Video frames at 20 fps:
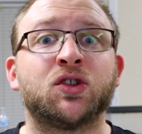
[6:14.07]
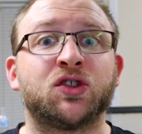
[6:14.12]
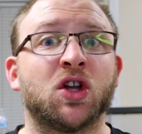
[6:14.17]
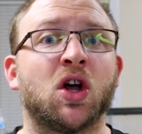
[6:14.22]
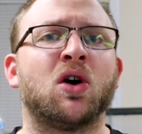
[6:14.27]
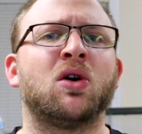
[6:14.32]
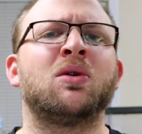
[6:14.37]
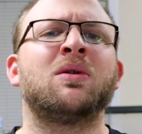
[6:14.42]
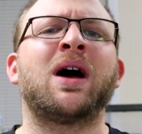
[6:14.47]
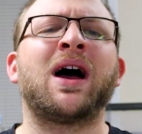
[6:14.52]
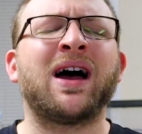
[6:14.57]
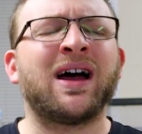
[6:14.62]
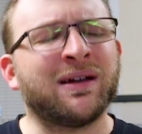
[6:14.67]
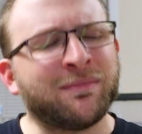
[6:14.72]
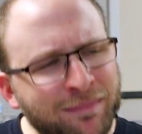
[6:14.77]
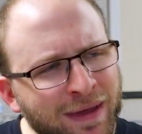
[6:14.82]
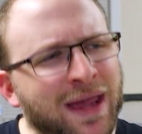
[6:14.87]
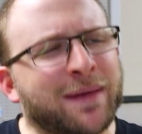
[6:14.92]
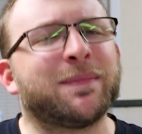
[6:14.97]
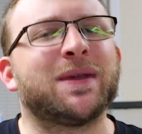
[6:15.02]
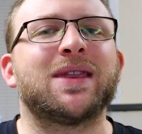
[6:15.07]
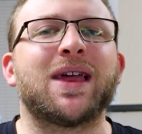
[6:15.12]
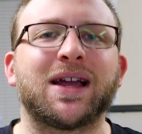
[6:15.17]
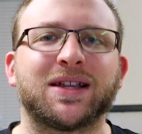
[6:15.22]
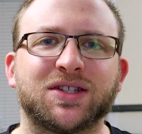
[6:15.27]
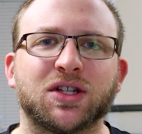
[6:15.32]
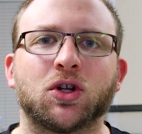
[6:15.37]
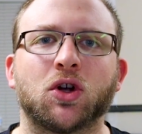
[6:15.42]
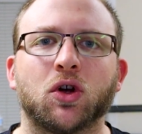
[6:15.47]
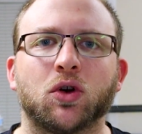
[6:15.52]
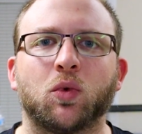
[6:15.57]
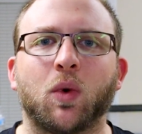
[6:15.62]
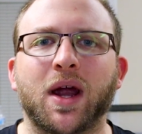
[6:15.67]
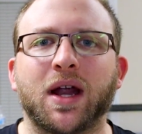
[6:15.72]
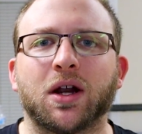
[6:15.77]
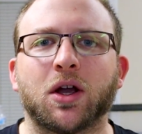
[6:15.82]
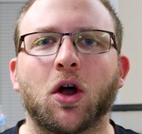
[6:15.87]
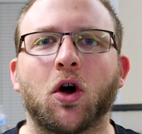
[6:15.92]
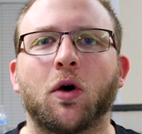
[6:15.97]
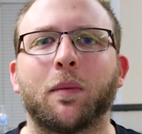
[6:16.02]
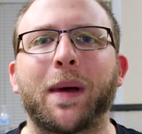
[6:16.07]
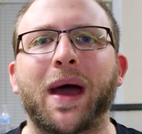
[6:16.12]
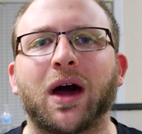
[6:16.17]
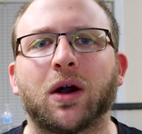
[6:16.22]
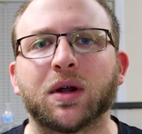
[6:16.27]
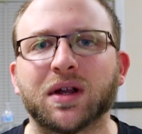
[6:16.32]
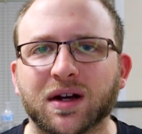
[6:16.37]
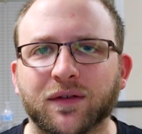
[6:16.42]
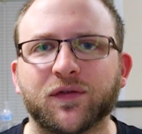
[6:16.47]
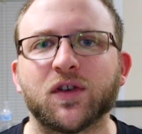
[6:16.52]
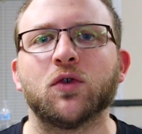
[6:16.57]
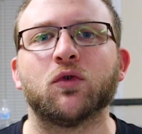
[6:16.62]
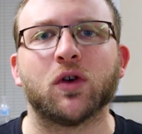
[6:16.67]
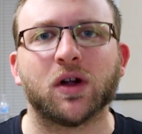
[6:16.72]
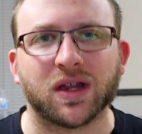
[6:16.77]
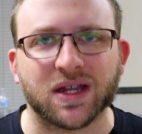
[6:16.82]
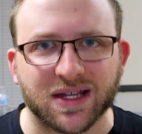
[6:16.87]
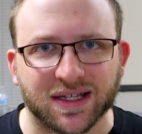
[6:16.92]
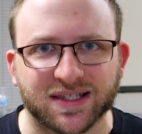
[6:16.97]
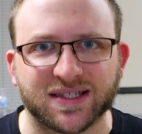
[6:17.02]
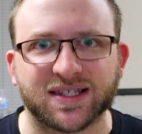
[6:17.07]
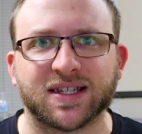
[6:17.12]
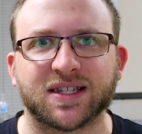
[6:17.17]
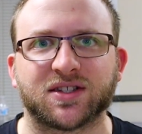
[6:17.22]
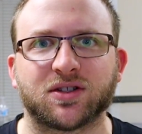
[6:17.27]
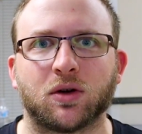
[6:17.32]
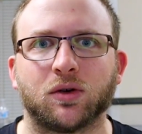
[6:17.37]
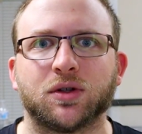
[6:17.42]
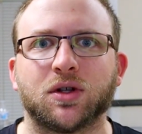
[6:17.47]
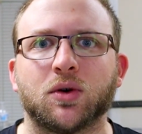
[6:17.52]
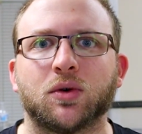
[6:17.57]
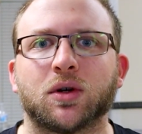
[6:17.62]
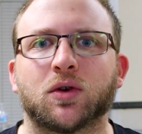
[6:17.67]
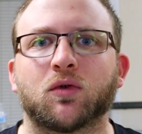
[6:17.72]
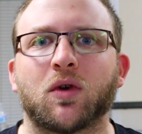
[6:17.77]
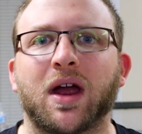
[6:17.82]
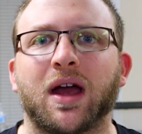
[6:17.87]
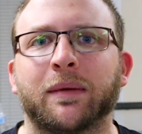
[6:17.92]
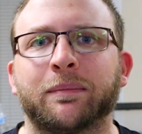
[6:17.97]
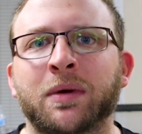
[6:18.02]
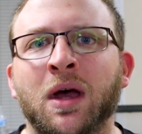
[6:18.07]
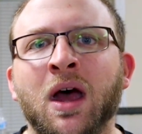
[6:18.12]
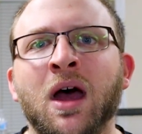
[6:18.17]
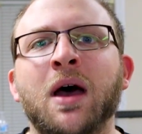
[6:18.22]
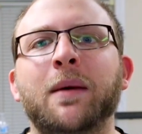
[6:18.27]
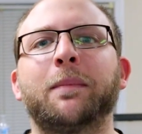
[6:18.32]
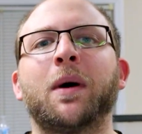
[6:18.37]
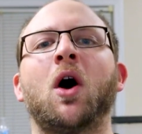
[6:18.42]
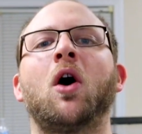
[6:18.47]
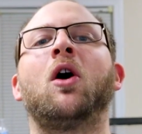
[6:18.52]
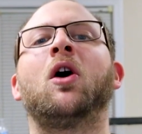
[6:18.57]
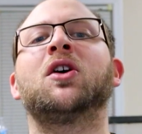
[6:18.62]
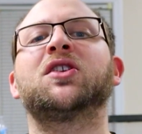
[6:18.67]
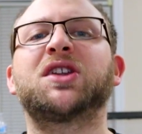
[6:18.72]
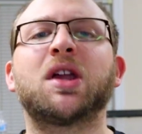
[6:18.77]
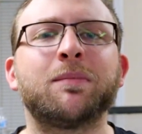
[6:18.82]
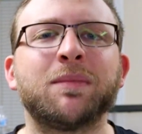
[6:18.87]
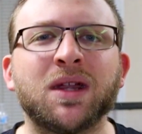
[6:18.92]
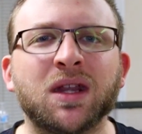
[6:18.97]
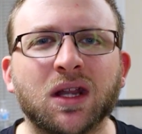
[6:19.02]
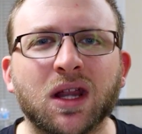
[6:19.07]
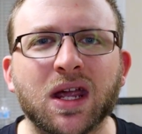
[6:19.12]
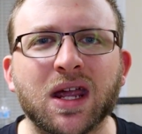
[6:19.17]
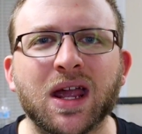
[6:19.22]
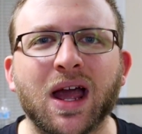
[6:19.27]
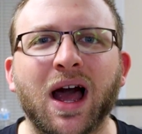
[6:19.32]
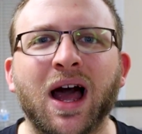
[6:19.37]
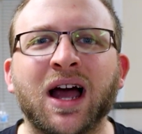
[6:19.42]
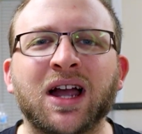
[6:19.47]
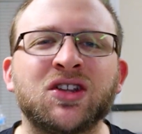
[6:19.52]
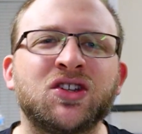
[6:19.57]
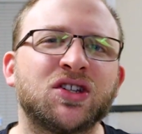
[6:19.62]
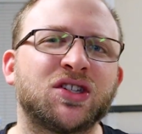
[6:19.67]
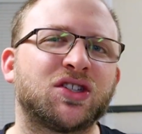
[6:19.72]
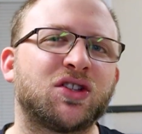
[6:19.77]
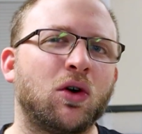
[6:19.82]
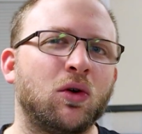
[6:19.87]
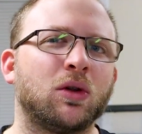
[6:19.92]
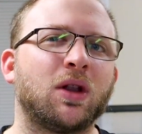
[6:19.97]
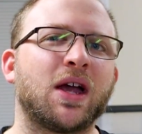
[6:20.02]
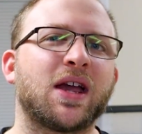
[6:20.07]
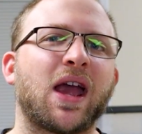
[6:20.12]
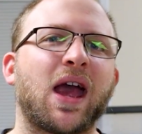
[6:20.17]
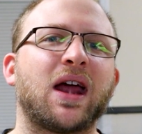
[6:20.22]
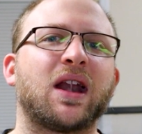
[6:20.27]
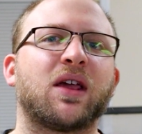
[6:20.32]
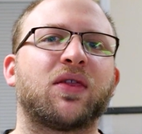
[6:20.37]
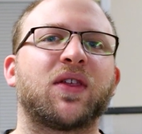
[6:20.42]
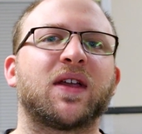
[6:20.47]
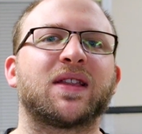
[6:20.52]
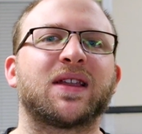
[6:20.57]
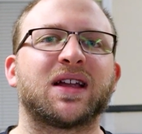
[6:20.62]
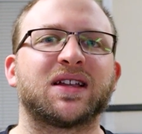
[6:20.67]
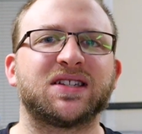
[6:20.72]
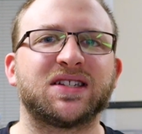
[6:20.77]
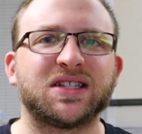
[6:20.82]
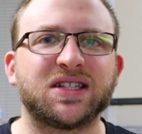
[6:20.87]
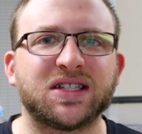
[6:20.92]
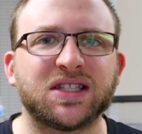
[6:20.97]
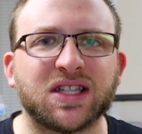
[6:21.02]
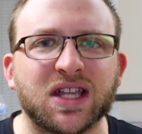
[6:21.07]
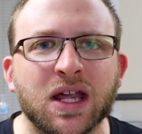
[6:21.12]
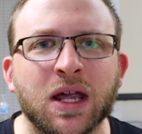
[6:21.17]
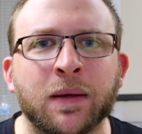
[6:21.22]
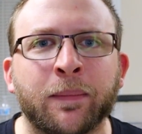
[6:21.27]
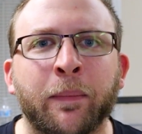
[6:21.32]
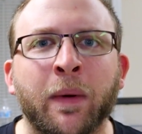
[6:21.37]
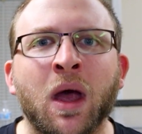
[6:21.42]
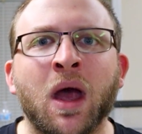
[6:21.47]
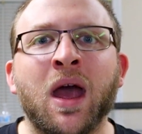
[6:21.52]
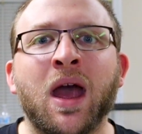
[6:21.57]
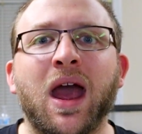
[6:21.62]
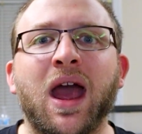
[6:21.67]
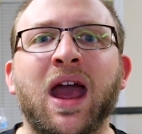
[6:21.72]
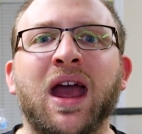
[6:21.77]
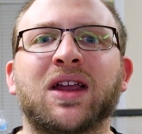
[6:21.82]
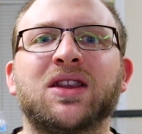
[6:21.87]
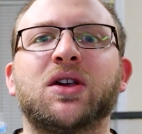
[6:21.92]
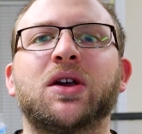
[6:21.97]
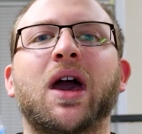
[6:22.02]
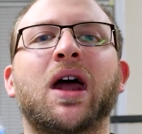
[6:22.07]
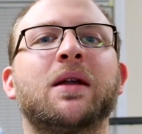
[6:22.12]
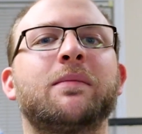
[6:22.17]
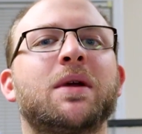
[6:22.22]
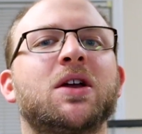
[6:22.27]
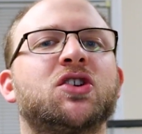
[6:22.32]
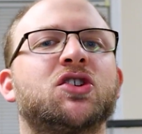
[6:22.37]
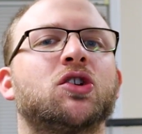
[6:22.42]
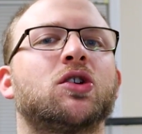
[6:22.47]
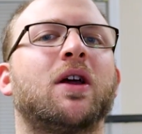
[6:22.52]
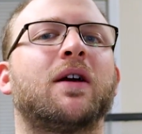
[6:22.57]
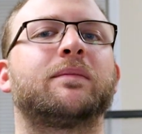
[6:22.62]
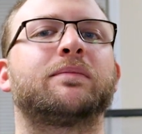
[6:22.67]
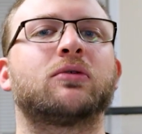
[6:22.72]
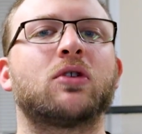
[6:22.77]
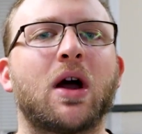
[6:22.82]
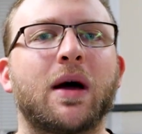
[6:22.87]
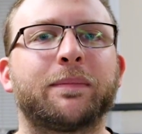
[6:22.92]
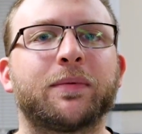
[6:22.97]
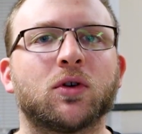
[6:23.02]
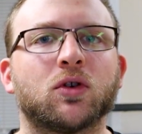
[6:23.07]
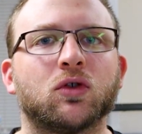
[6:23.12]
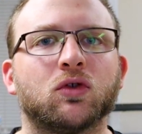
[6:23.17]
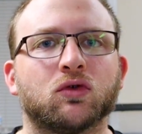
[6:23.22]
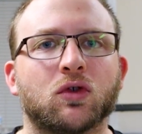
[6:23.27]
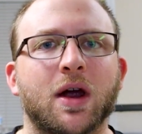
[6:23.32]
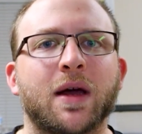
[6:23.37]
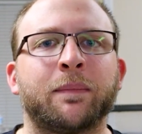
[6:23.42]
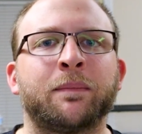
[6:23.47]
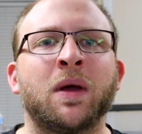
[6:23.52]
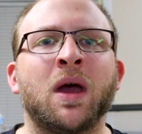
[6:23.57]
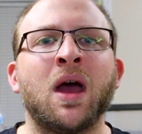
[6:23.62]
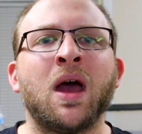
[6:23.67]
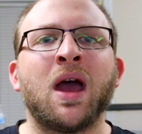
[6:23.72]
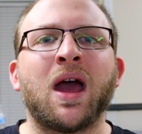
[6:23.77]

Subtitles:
So maybe that's a good way to go about it if you really insist on doing a ramp. But ultimately, I just don't like anything that's steep, and you got to make sure you have proper grip.